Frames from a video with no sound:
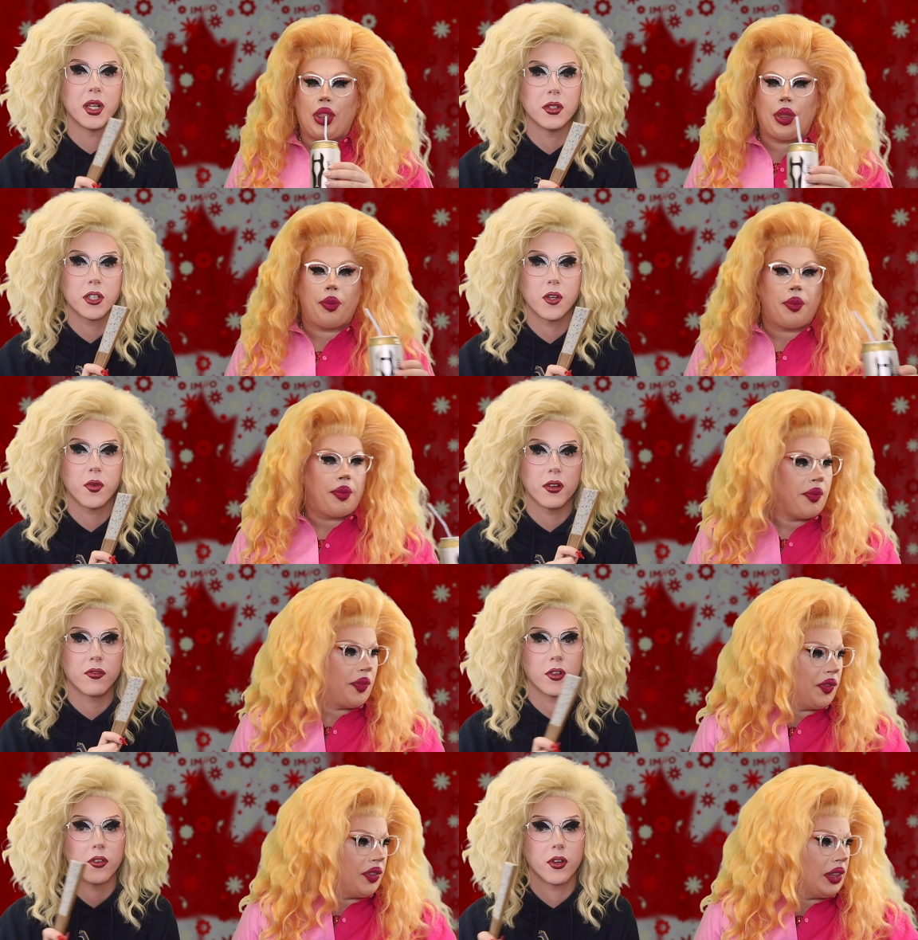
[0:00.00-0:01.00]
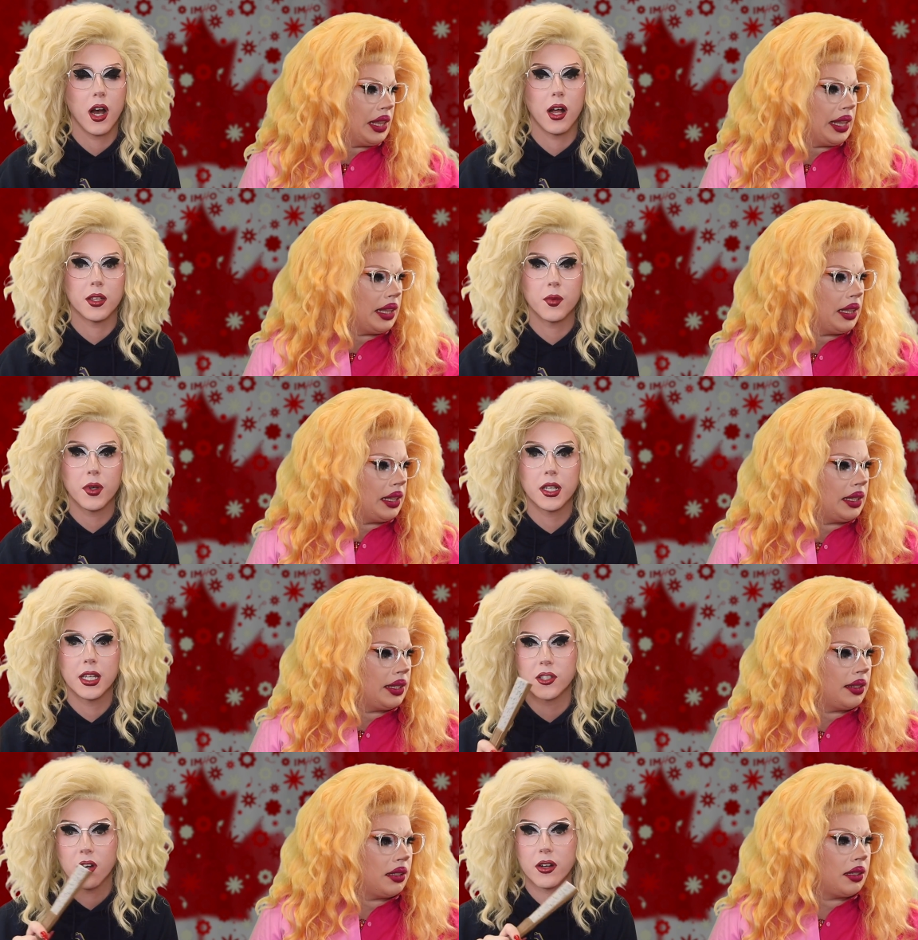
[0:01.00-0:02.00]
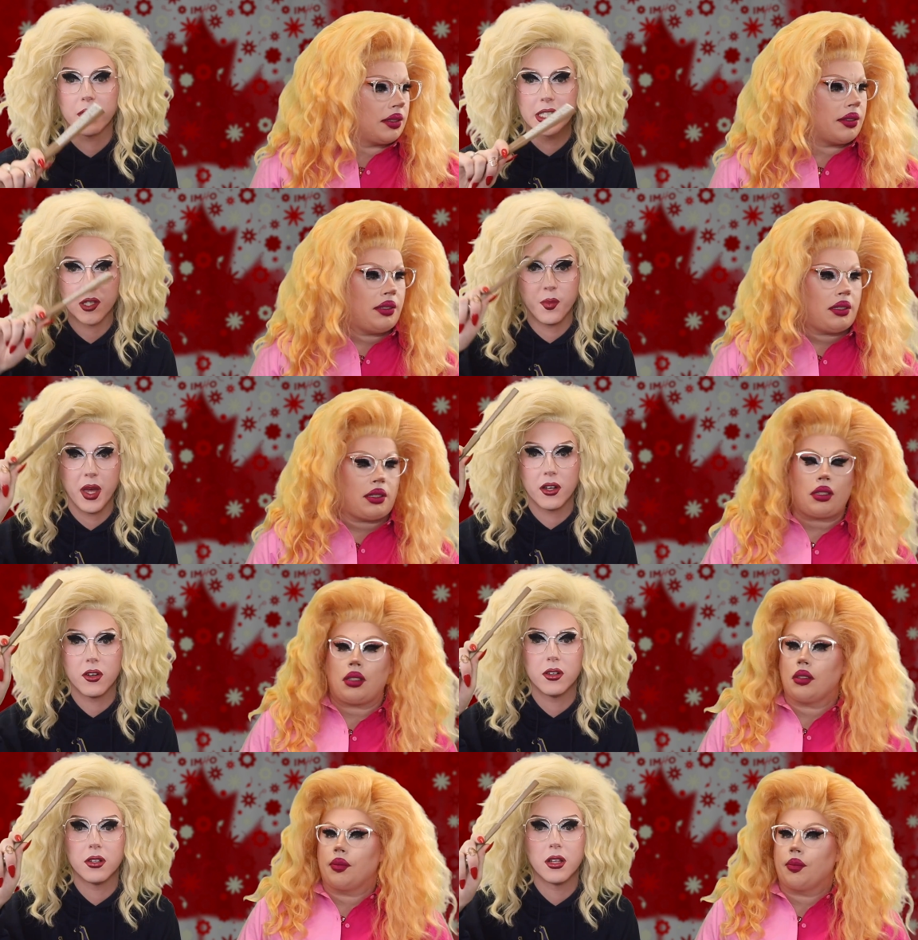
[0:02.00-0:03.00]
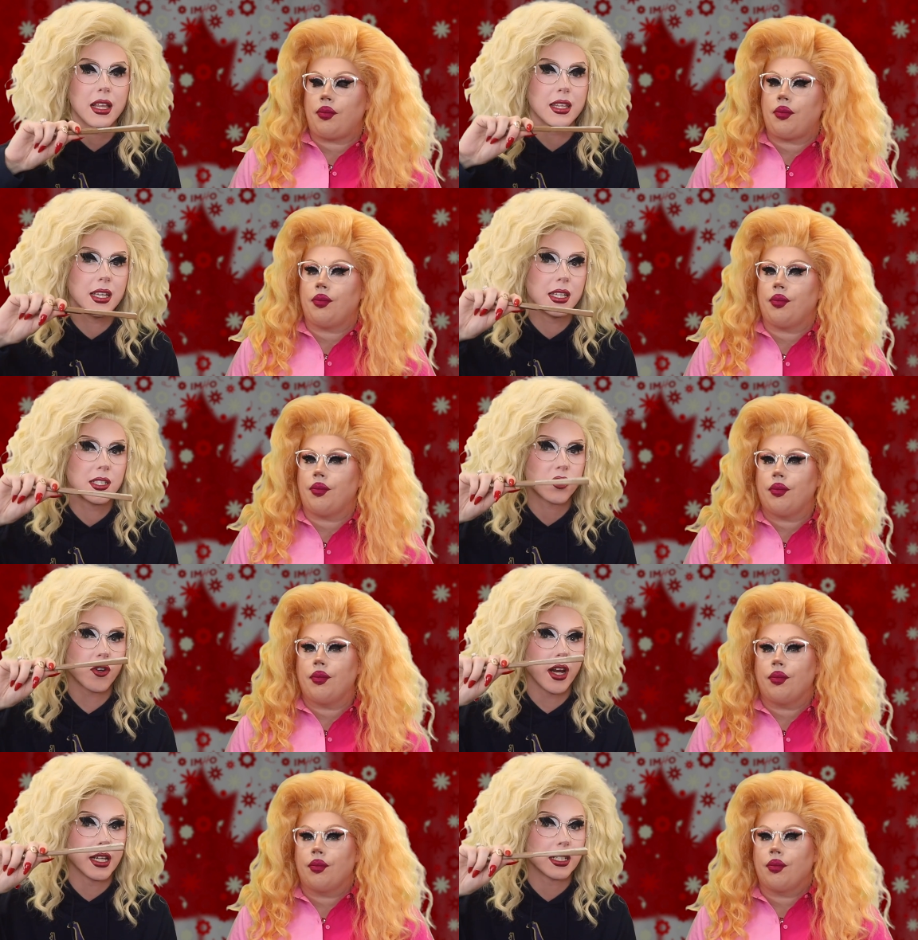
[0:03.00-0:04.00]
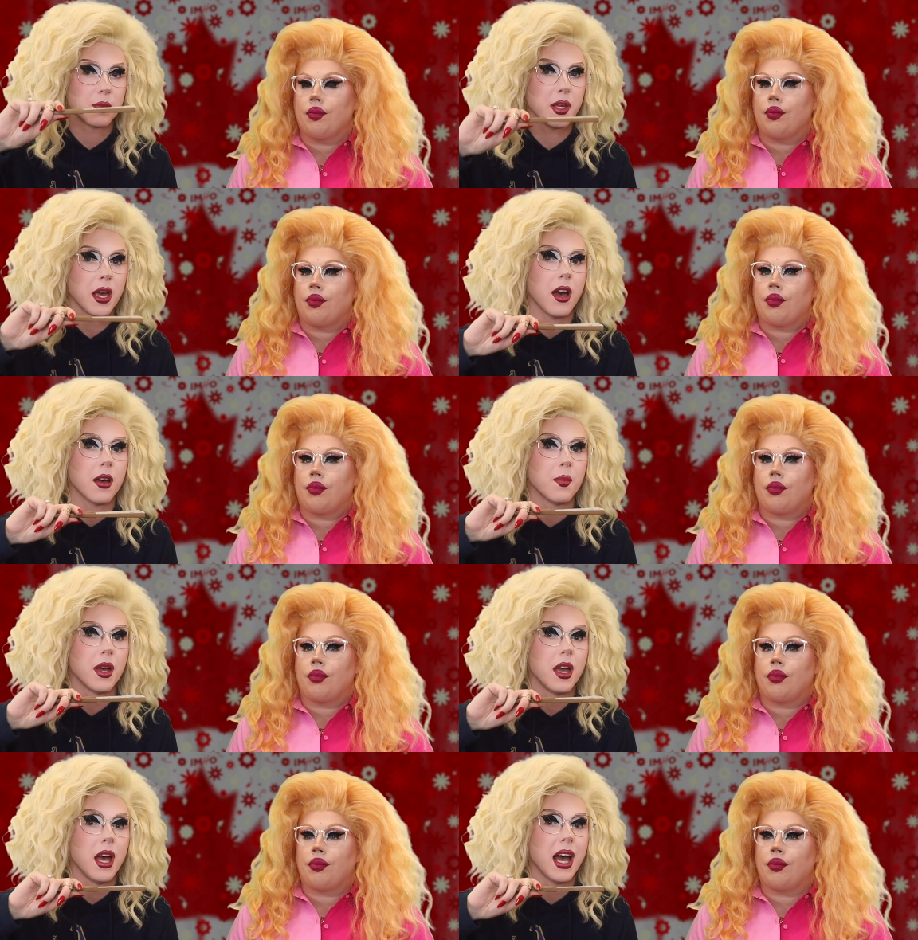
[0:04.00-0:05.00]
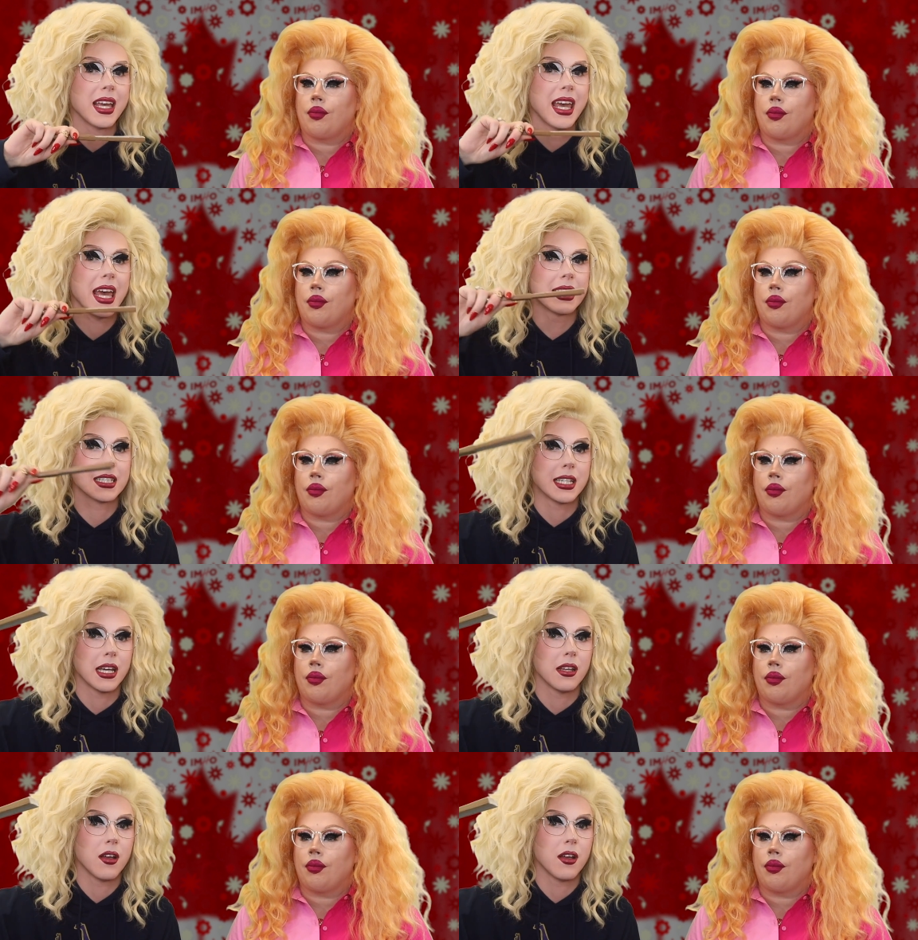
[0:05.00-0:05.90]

Speaker 1: build a career further in Hollywood. He's already reached the pinnacle. I think he's training to become a candidate